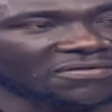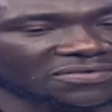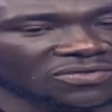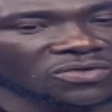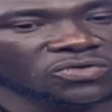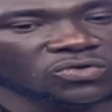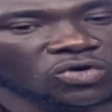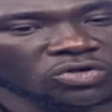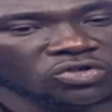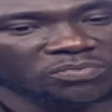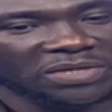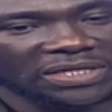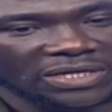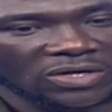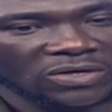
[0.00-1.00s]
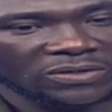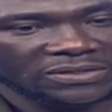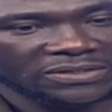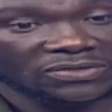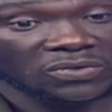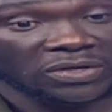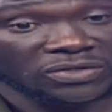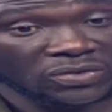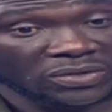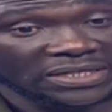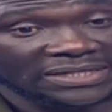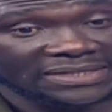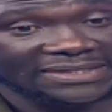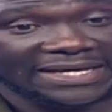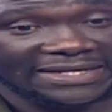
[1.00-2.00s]
So you got to belong to a unit
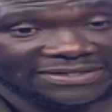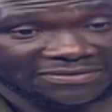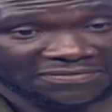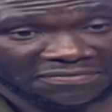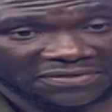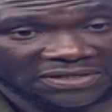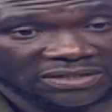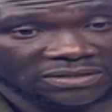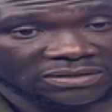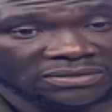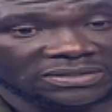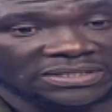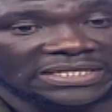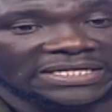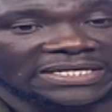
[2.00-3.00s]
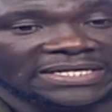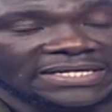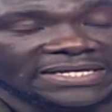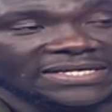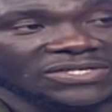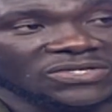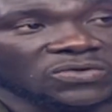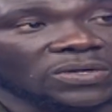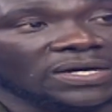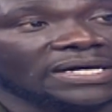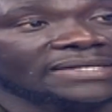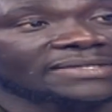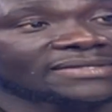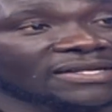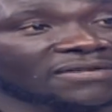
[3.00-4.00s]
that you feel you are
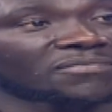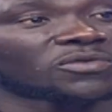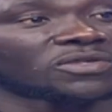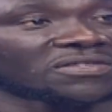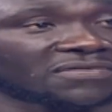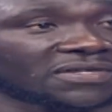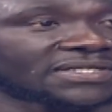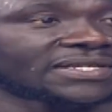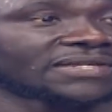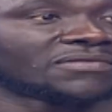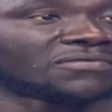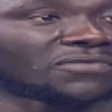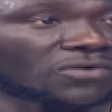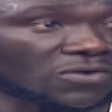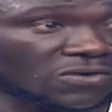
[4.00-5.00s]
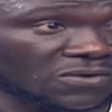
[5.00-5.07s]
self-motivated for.